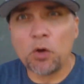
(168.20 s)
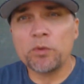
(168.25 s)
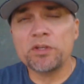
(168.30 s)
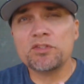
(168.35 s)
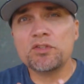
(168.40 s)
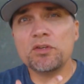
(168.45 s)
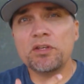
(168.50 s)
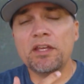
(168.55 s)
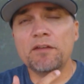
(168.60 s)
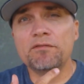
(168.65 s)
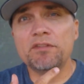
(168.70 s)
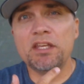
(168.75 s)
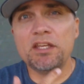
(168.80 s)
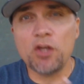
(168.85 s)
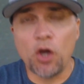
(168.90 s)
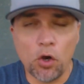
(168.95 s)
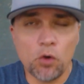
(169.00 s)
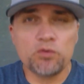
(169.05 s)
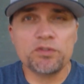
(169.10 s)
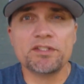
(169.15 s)
going to give the
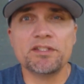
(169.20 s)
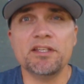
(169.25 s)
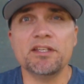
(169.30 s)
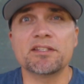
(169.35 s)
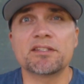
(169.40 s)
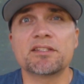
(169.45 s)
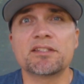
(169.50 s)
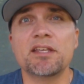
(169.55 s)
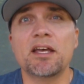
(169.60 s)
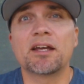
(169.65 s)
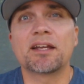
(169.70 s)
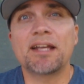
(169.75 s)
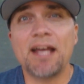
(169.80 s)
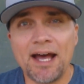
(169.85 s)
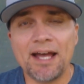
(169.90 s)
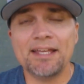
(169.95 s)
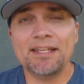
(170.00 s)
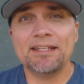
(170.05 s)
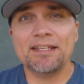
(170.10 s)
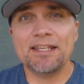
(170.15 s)
Hostess
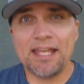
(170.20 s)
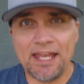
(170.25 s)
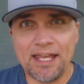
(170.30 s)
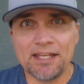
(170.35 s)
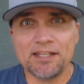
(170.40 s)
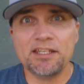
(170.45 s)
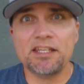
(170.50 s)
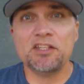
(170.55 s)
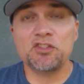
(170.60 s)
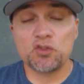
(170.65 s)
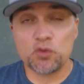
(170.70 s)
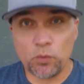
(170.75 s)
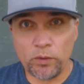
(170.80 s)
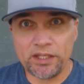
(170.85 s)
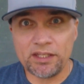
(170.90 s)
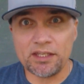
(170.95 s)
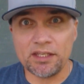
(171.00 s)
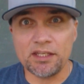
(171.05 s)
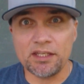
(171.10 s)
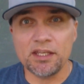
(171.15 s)
Cotton Candy
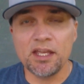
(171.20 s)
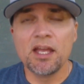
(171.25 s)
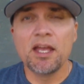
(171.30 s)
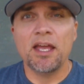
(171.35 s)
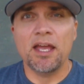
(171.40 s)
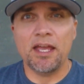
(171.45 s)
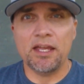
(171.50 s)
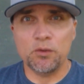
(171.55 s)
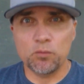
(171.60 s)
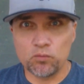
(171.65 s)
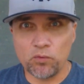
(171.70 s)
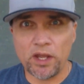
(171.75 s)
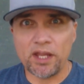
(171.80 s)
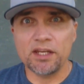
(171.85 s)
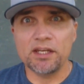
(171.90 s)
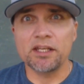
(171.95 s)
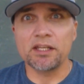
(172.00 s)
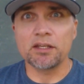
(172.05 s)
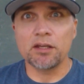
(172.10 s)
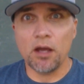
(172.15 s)
Twinkie a
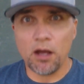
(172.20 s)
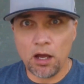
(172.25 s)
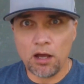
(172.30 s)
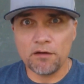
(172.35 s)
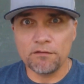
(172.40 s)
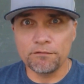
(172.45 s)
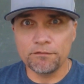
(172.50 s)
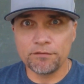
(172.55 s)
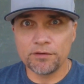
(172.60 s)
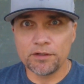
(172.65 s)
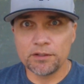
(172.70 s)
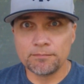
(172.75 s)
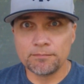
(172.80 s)
rating of